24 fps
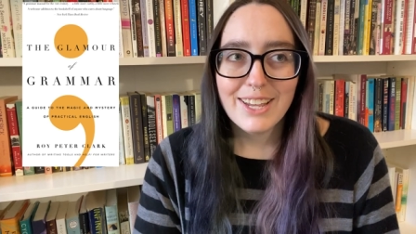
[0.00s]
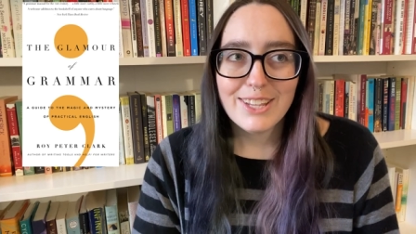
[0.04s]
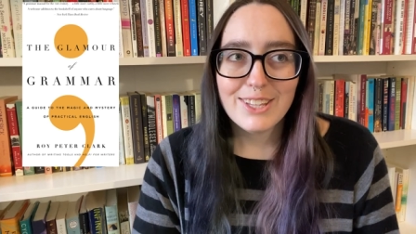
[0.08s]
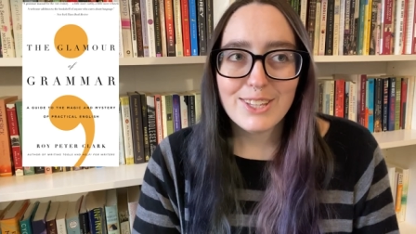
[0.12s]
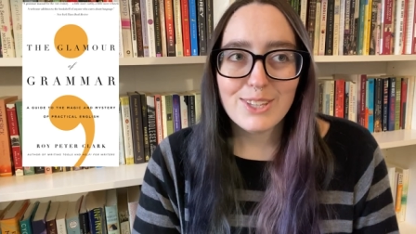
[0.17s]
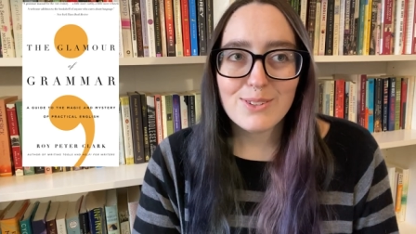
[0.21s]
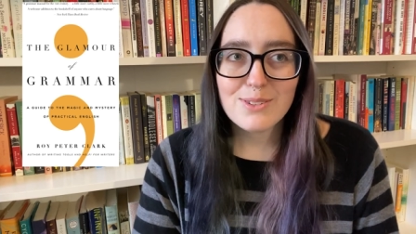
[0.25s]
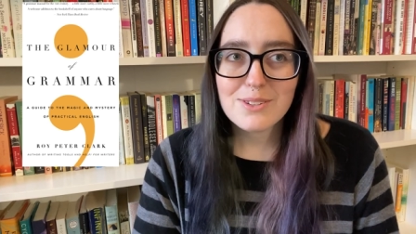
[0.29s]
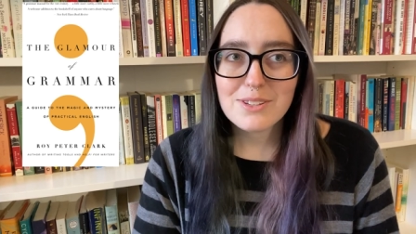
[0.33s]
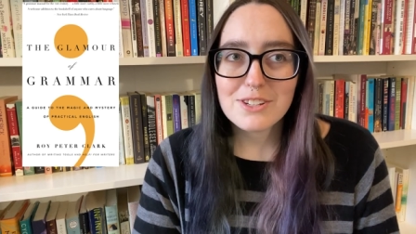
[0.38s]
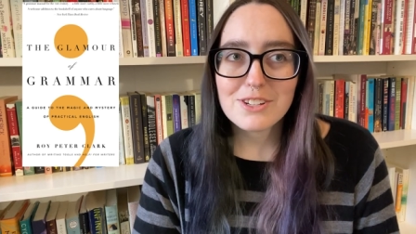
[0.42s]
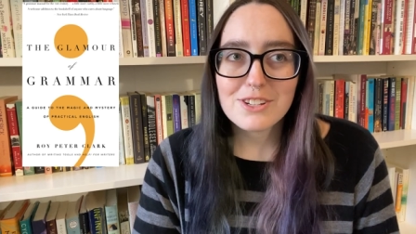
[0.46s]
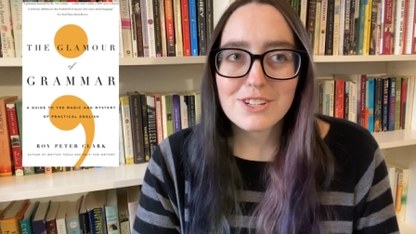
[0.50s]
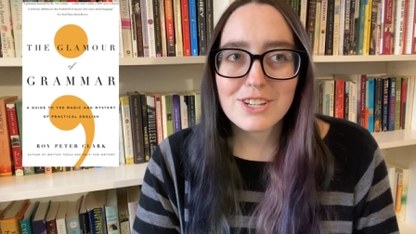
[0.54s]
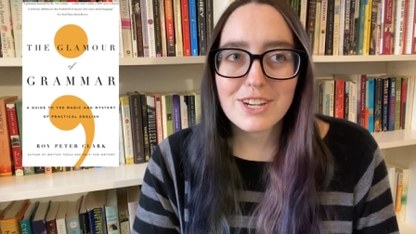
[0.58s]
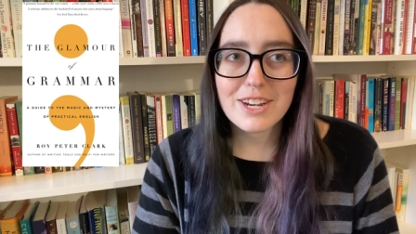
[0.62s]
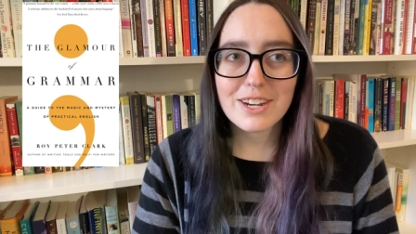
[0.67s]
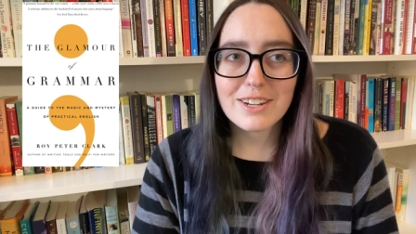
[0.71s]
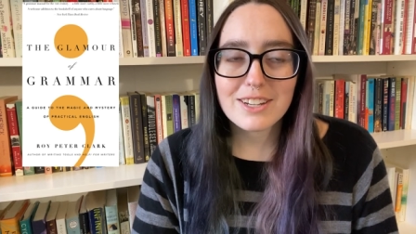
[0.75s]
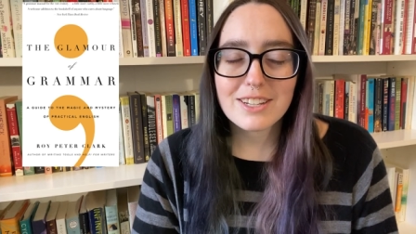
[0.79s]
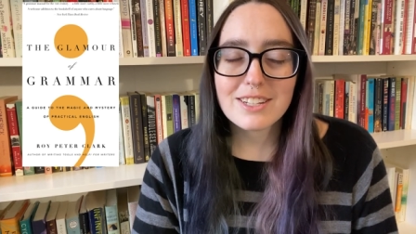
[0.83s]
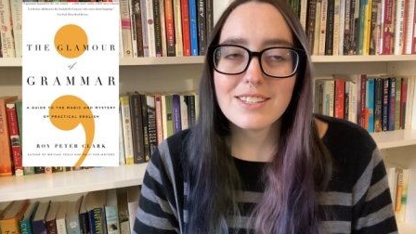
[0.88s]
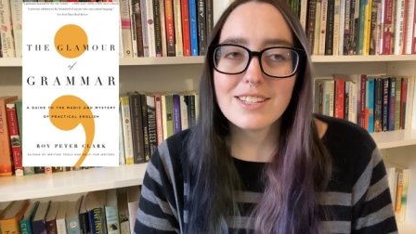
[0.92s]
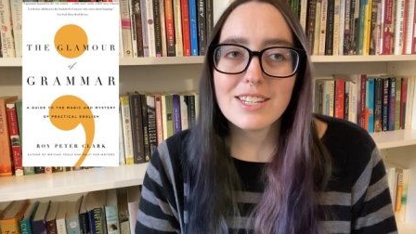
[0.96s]
you could
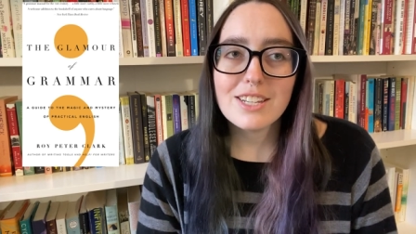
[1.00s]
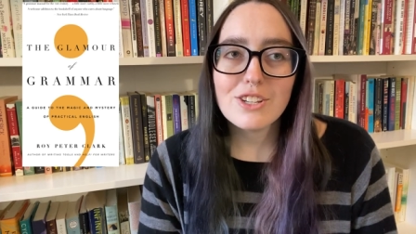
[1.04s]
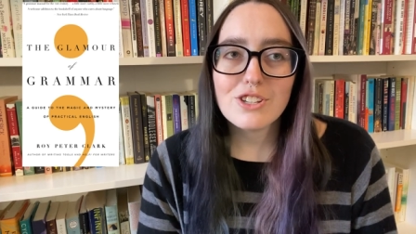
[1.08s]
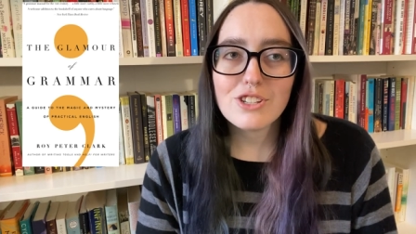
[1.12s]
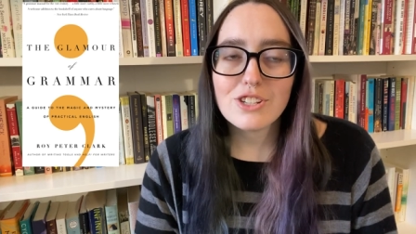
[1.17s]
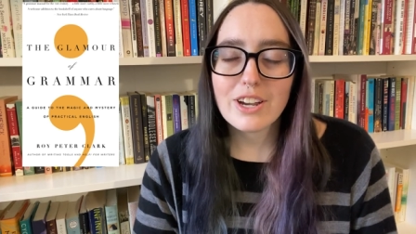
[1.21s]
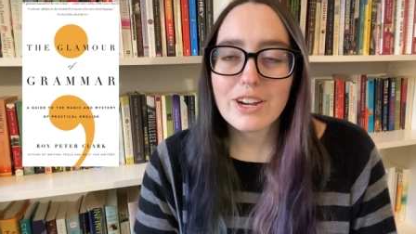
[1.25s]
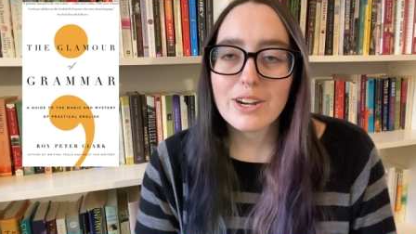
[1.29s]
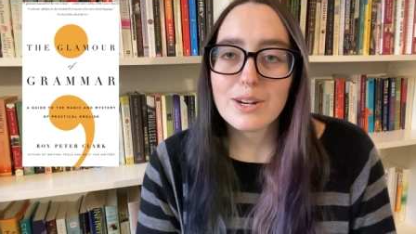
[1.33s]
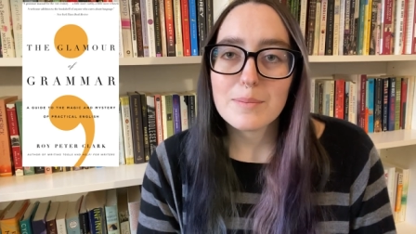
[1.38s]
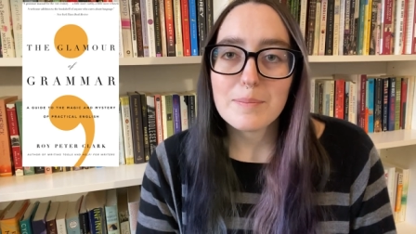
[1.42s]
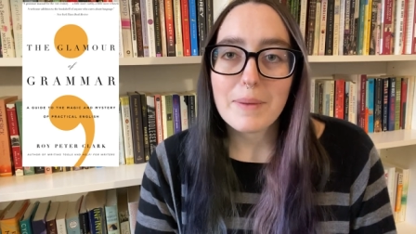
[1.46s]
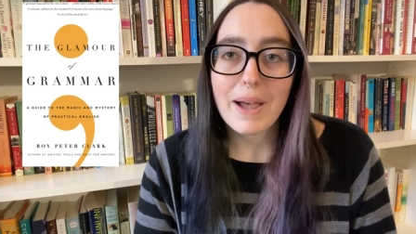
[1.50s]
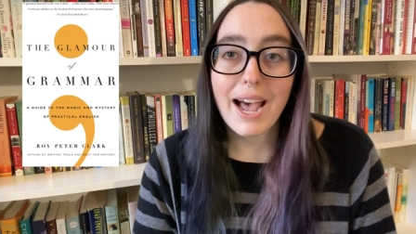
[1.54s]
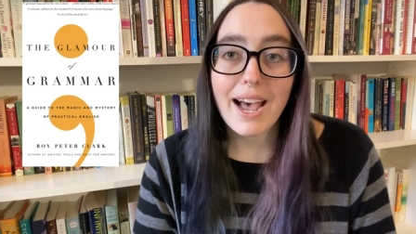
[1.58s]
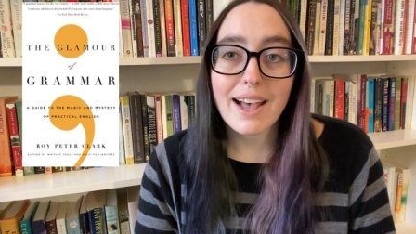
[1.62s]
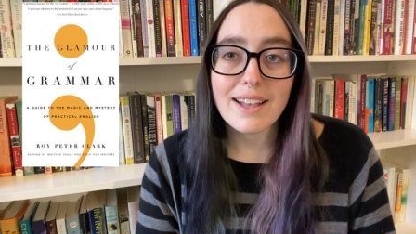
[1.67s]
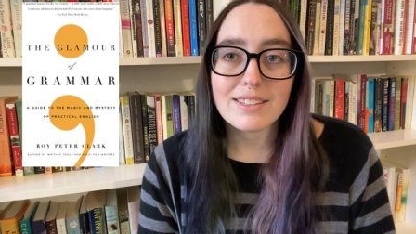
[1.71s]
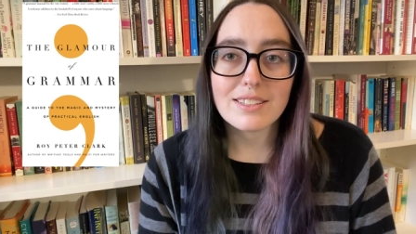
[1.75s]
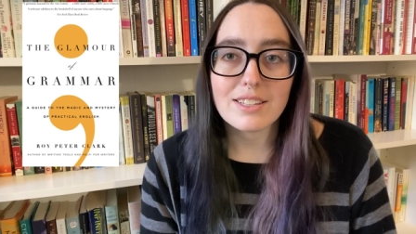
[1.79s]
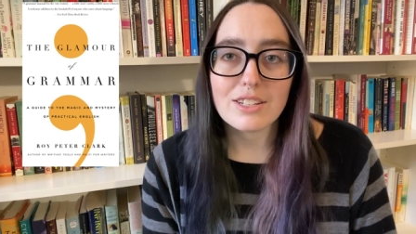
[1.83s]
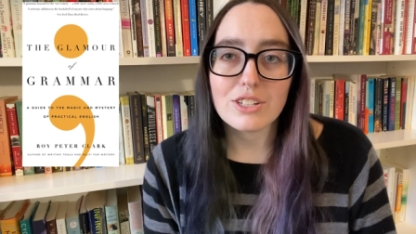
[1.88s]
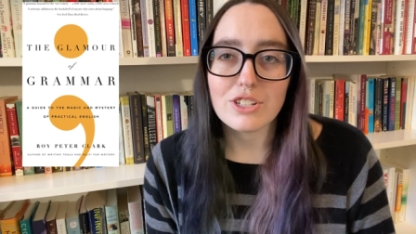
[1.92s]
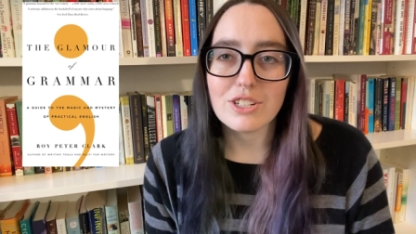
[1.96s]
share, because he shared
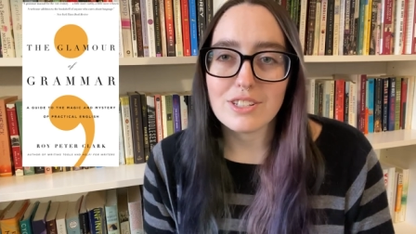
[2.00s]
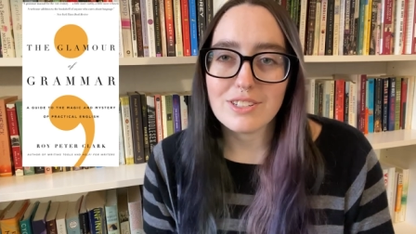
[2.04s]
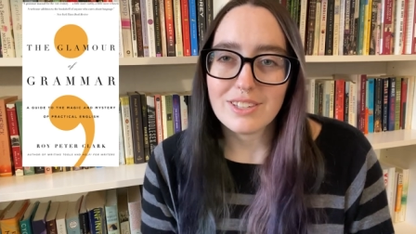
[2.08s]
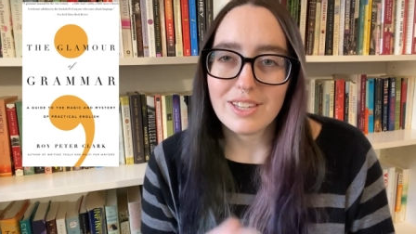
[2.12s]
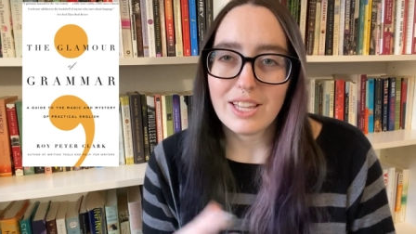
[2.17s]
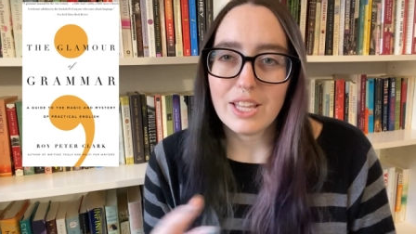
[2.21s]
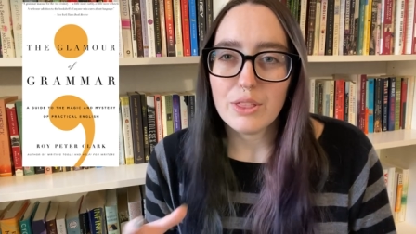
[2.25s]
passages,